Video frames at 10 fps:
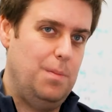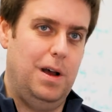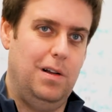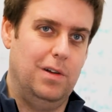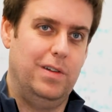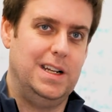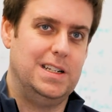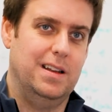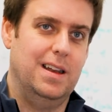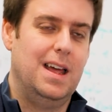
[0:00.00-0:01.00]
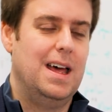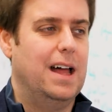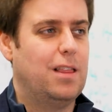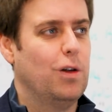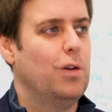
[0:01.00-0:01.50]
polar region,
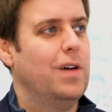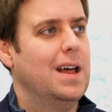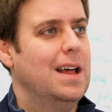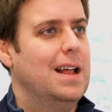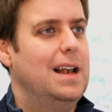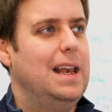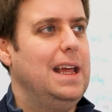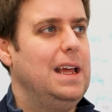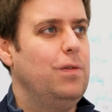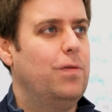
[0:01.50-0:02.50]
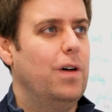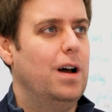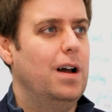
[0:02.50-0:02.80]
and sort of leave